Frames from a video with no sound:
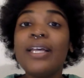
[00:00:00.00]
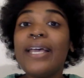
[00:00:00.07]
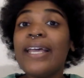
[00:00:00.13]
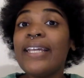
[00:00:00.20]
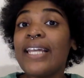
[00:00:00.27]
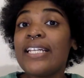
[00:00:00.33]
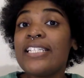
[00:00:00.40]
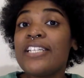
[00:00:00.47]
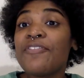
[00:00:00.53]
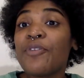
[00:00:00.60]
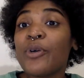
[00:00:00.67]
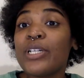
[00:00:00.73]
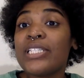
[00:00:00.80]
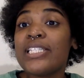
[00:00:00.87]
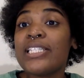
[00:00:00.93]
In
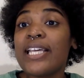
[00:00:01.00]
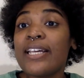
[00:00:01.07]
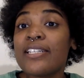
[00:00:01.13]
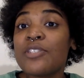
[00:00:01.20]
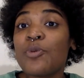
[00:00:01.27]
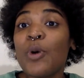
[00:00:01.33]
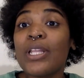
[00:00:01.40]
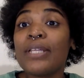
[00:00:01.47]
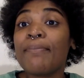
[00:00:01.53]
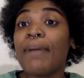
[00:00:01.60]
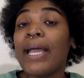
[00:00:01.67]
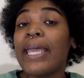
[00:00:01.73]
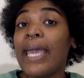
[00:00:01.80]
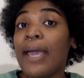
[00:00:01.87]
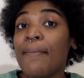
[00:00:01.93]
1946, while in
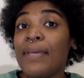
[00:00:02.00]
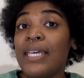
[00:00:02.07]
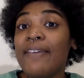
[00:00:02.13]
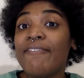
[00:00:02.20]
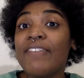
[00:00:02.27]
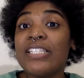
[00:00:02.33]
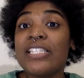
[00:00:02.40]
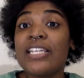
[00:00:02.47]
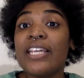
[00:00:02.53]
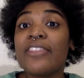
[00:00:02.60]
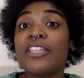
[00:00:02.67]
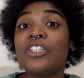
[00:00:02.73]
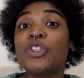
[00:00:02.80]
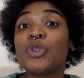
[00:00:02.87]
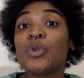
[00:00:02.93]
Miami visiting
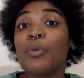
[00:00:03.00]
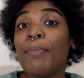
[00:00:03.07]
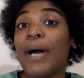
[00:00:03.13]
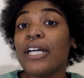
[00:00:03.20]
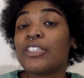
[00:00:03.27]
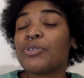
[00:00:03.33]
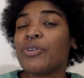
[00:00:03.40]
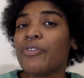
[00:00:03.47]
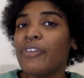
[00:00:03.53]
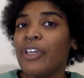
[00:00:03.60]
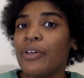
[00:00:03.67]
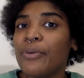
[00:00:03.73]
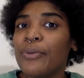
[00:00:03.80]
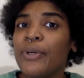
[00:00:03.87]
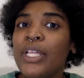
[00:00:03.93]
the Jewel Box
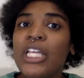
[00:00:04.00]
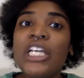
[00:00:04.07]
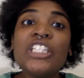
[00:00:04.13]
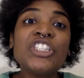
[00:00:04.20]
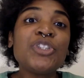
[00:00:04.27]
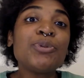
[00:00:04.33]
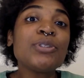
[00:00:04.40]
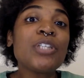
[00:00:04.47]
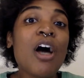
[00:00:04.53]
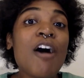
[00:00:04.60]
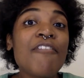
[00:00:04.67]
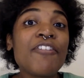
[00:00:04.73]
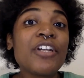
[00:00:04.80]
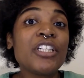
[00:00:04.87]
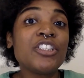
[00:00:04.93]
Revue, she was
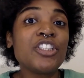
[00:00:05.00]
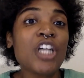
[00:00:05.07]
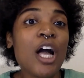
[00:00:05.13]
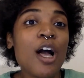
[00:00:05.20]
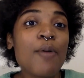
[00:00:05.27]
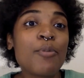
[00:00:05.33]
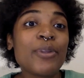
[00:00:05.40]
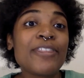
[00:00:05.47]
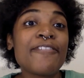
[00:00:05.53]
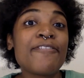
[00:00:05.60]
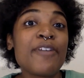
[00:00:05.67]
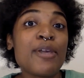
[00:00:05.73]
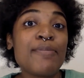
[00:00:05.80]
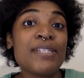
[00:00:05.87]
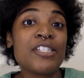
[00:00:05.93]
offered a job with the
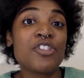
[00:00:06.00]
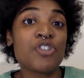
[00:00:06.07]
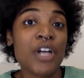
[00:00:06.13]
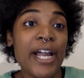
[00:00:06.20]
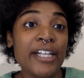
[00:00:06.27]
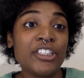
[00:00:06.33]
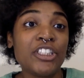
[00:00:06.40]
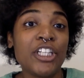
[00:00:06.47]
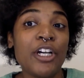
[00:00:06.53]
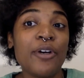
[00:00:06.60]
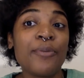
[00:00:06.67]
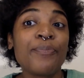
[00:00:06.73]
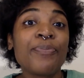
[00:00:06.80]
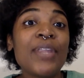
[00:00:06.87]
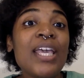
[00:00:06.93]
famous drag
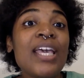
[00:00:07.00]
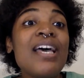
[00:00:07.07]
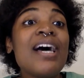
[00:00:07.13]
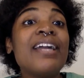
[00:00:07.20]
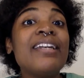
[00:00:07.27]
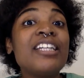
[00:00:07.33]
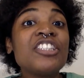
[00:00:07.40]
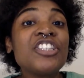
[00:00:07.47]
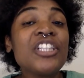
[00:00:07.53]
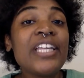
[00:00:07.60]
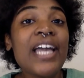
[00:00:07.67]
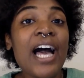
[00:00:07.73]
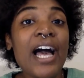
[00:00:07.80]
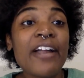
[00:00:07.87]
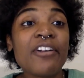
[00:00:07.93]
show. Initially
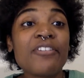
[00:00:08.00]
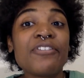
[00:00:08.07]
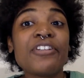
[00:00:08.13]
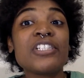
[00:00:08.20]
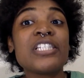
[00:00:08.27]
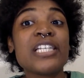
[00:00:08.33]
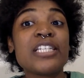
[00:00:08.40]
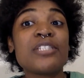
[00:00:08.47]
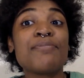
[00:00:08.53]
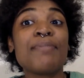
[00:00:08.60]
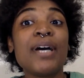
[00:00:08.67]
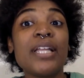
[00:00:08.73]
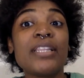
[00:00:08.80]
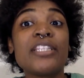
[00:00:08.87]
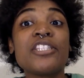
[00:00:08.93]
hired for 6
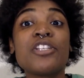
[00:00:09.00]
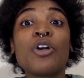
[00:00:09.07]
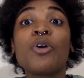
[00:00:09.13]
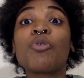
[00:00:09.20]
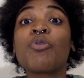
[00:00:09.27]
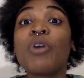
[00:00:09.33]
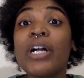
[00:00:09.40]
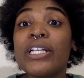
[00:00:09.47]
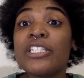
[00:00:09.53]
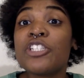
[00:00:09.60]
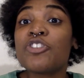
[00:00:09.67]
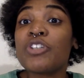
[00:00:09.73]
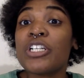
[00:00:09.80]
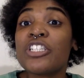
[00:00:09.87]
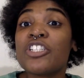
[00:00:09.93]
months, her run
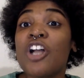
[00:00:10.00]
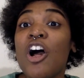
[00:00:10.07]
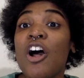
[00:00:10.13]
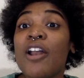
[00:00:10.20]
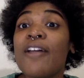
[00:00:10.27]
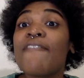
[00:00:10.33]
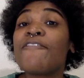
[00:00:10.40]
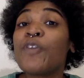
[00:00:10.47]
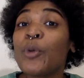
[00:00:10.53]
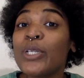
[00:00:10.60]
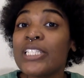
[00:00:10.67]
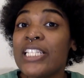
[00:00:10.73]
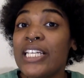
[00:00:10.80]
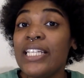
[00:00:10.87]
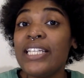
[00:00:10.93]
stretched on
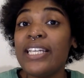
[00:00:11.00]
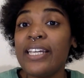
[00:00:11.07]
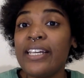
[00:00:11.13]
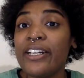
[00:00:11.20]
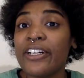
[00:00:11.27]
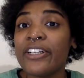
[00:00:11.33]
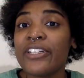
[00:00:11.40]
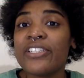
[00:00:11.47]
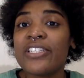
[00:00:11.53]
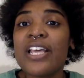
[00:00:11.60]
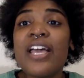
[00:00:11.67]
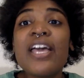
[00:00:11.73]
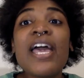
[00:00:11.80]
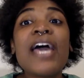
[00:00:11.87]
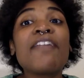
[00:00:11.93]
14 years,
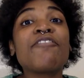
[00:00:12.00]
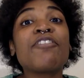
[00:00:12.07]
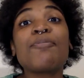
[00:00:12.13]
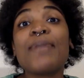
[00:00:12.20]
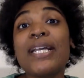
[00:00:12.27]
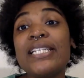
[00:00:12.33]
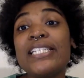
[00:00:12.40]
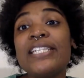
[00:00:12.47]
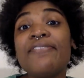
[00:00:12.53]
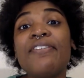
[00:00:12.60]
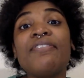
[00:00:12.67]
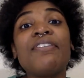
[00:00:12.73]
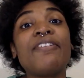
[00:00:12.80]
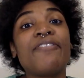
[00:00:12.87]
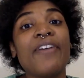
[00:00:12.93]
and from
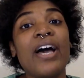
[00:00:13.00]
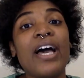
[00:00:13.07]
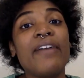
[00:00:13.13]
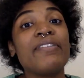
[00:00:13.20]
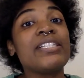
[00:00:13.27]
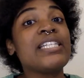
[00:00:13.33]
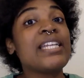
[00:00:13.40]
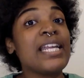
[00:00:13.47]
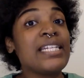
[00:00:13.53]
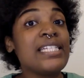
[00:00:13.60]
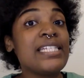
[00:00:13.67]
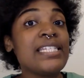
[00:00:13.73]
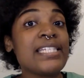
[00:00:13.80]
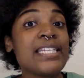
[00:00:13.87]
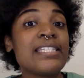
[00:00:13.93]
1955 to
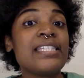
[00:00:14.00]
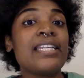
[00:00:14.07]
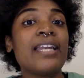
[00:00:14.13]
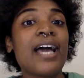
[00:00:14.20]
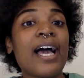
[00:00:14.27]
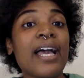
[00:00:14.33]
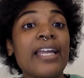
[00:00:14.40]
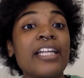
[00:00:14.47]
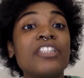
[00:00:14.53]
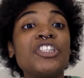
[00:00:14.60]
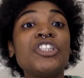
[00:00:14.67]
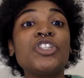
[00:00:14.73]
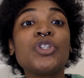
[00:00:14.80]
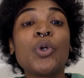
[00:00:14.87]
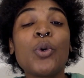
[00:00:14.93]
1969,
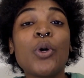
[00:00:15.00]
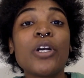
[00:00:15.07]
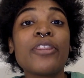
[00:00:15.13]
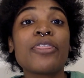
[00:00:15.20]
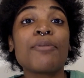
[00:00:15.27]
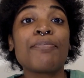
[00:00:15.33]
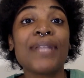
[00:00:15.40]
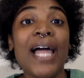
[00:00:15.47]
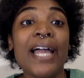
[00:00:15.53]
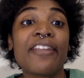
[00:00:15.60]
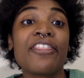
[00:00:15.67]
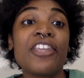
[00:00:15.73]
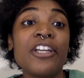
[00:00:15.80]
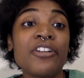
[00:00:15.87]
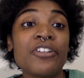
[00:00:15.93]
she toured the
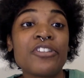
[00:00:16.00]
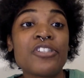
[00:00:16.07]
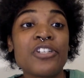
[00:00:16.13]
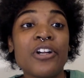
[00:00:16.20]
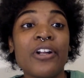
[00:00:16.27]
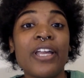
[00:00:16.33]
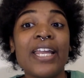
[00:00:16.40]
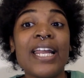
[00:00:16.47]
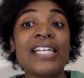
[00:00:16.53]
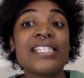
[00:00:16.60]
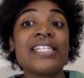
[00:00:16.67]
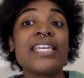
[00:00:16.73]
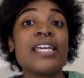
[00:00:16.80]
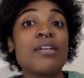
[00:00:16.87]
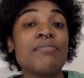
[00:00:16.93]
Black Theater Circuit as
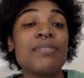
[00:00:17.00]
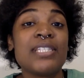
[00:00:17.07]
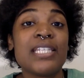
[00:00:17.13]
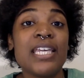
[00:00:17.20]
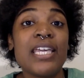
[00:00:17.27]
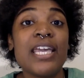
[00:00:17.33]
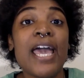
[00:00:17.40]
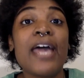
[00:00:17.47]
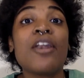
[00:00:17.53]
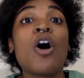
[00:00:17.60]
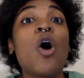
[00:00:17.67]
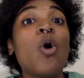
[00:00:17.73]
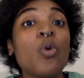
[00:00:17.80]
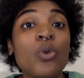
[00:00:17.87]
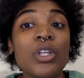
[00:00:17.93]
the MC and
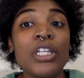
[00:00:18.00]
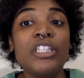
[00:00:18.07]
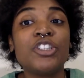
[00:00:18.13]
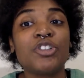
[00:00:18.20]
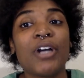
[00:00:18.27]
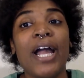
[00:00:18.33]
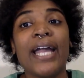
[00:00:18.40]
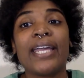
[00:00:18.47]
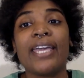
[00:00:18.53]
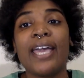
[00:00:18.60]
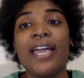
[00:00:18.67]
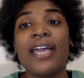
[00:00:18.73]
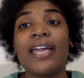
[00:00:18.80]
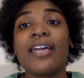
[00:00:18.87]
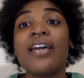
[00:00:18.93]
only drag
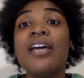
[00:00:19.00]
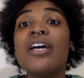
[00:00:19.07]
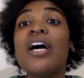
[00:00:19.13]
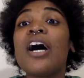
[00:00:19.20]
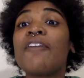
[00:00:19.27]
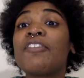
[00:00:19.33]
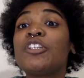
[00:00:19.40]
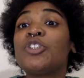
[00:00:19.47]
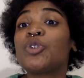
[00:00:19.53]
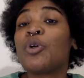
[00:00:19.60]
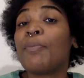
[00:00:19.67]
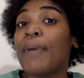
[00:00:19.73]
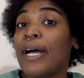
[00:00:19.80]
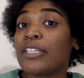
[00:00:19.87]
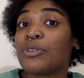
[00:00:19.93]
king of the Jewel
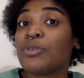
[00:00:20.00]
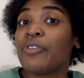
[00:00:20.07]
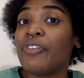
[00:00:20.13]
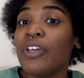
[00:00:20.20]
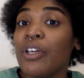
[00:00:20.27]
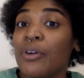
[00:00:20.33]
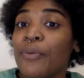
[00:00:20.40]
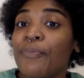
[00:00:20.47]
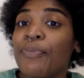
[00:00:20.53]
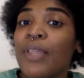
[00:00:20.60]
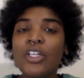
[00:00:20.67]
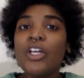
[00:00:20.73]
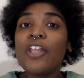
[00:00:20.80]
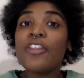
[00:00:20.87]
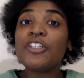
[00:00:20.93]
Box Revue.
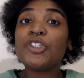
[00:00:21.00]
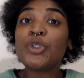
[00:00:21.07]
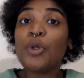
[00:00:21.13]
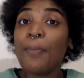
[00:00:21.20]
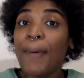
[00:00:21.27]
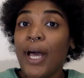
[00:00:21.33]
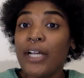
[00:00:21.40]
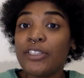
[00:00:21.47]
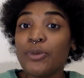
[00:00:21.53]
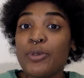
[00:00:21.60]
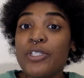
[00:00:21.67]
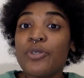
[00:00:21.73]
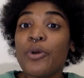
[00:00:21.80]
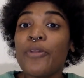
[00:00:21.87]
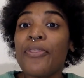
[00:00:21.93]
The Jewel Box
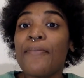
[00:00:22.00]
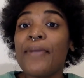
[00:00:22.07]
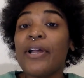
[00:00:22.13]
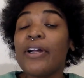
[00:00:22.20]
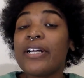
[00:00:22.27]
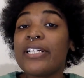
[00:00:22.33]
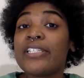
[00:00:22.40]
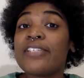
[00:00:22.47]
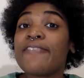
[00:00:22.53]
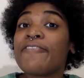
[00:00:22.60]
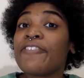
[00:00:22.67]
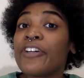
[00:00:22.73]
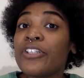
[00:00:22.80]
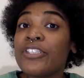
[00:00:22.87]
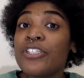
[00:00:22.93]
was North America's
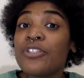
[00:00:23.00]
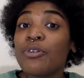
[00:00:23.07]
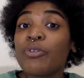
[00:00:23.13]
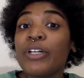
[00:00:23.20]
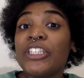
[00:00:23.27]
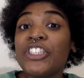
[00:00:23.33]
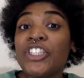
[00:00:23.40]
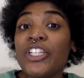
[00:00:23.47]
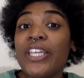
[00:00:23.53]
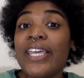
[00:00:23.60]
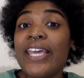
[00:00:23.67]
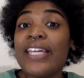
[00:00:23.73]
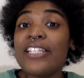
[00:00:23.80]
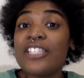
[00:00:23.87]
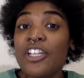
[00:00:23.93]
first racially
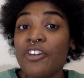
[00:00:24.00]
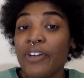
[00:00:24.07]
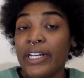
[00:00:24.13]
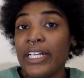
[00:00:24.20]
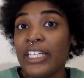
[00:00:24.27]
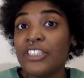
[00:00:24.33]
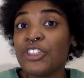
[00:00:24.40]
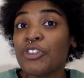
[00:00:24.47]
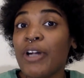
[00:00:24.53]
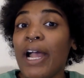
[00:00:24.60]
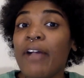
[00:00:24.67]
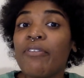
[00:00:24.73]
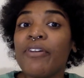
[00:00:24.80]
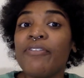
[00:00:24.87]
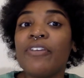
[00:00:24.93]
integrated
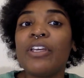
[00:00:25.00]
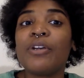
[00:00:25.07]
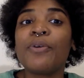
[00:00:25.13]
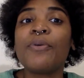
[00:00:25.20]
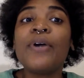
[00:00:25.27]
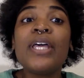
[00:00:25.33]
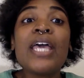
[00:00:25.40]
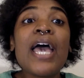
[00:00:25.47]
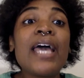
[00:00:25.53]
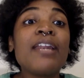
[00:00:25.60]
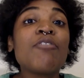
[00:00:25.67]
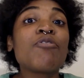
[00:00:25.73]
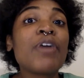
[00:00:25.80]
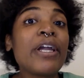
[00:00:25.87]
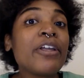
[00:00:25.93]
drag revue, and
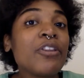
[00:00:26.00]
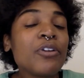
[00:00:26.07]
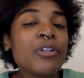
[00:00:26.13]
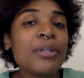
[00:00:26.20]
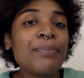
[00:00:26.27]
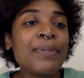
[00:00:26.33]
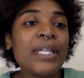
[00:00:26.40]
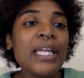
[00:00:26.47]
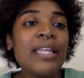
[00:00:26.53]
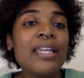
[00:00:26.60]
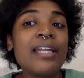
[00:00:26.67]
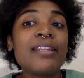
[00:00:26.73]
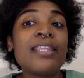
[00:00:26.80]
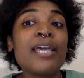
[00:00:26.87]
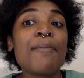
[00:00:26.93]
it regularly
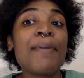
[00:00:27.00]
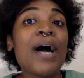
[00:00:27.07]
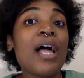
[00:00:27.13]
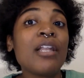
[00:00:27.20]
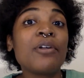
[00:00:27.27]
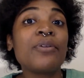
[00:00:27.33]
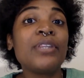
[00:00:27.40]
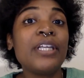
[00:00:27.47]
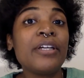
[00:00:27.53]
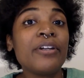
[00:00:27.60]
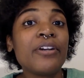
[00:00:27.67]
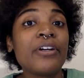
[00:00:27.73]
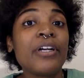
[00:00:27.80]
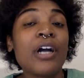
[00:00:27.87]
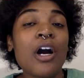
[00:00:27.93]
played the Apollo
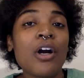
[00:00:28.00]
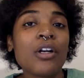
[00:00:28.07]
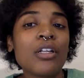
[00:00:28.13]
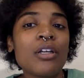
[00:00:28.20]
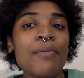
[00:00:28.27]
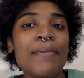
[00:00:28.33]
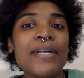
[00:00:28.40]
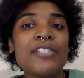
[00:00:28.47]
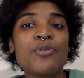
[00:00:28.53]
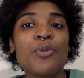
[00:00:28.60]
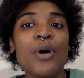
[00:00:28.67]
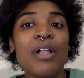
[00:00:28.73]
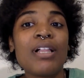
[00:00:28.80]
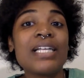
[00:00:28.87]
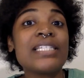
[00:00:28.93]
Theater in Harlem as
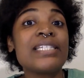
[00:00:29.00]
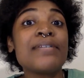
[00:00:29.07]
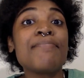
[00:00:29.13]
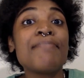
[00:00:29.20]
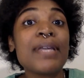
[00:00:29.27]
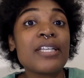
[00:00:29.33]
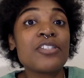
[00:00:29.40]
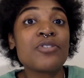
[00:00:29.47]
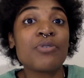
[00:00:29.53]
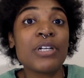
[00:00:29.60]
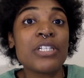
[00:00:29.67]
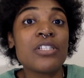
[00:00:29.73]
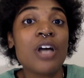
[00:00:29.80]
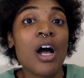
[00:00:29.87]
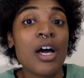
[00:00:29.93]
well as to
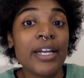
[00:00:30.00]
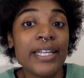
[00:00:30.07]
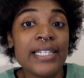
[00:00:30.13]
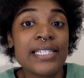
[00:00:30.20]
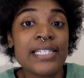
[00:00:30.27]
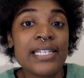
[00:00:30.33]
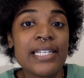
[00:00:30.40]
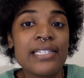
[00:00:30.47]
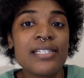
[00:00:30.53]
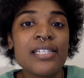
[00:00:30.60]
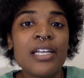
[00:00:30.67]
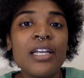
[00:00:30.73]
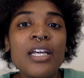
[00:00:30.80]
mixed-race audiences.